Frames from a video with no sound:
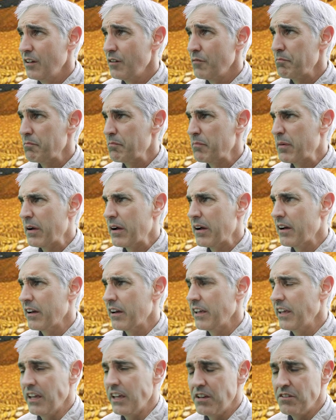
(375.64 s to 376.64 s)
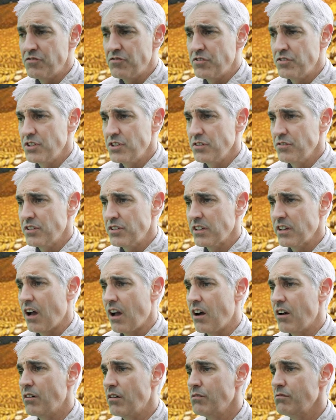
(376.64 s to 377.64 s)
by introducing a
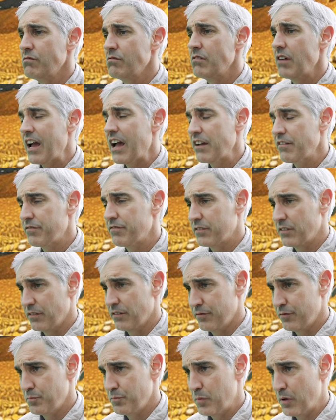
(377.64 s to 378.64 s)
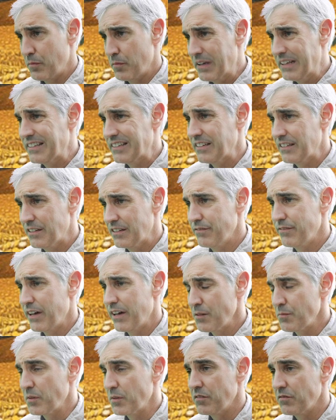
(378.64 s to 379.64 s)
whole raft of permitted
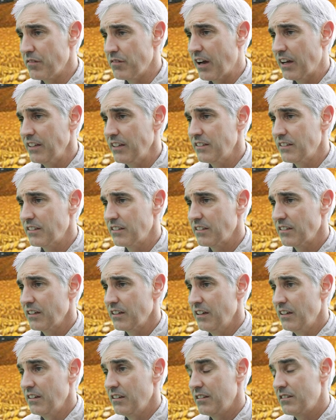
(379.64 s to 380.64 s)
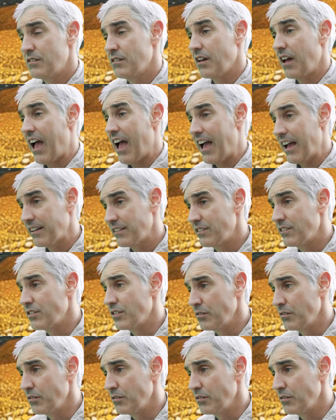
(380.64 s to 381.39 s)
development rights to add 2